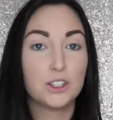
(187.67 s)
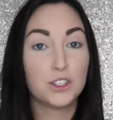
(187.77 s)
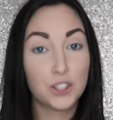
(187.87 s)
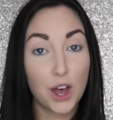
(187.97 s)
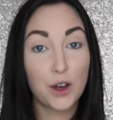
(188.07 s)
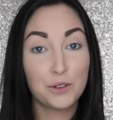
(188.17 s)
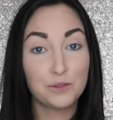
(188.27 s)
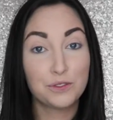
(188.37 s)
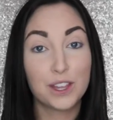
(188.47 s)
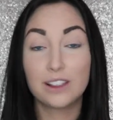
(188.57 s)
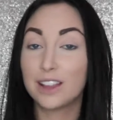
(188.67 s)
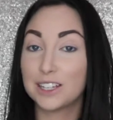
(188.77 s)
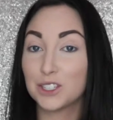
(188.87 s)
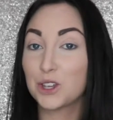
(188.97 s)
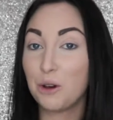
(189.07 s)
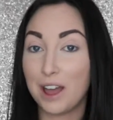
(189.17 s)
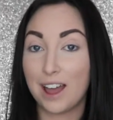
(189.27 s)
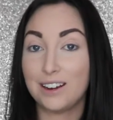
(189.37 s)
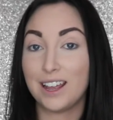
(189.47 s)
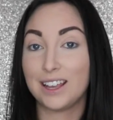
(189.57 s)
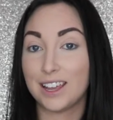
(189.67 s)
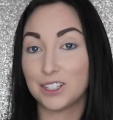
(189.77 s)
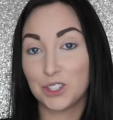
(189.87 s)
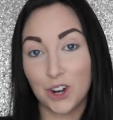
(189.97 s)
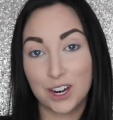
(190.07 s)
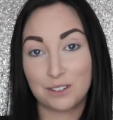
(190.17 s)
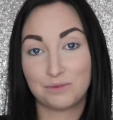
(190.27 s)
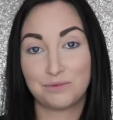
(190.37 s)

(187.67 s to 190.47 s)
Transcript: So let's go ahead and get started.